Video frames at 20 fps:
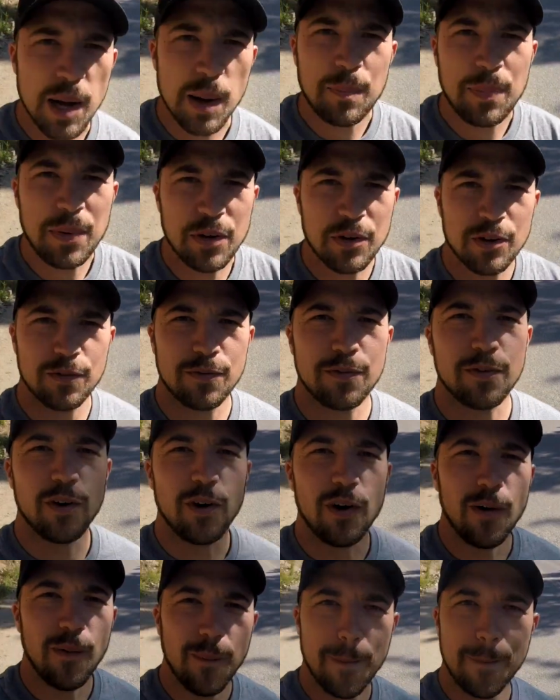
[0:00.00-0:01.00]

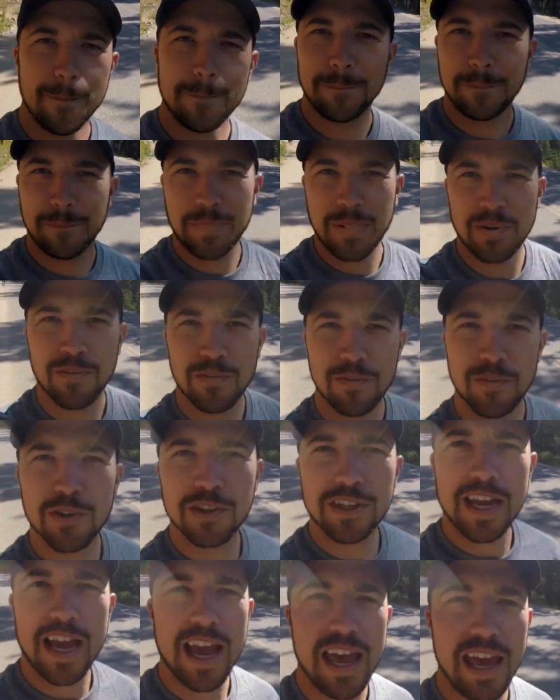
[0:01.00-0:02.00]
Beautiful, beautiful
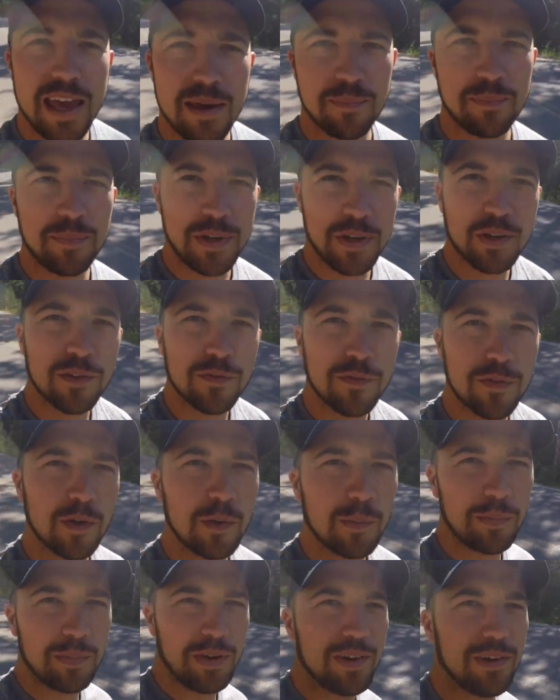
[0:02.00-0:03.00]
day. Beautiful,
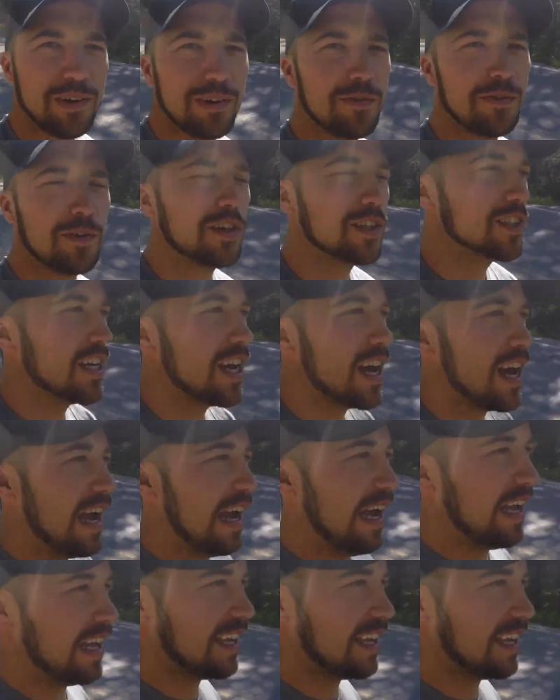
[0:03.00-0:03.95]
beautiful day.